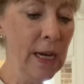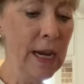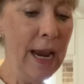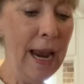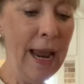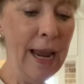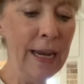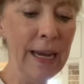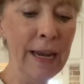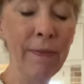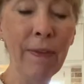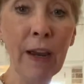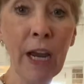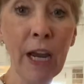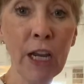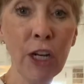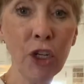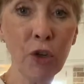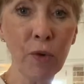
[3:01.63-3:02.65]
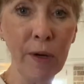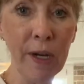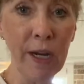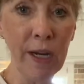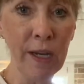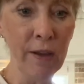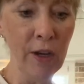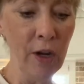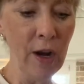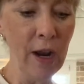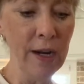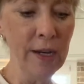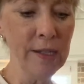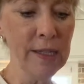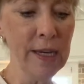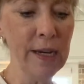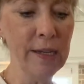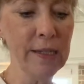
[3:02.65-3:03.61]
And in the country, in the United
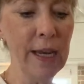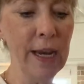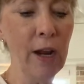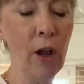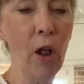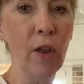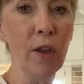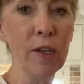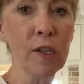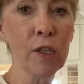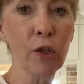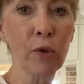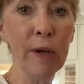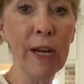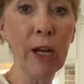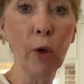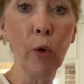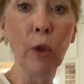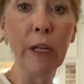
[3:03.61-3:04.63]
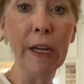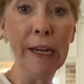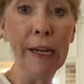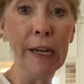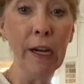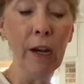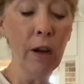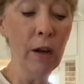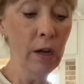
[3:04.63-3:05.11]
States, they call it streakoline.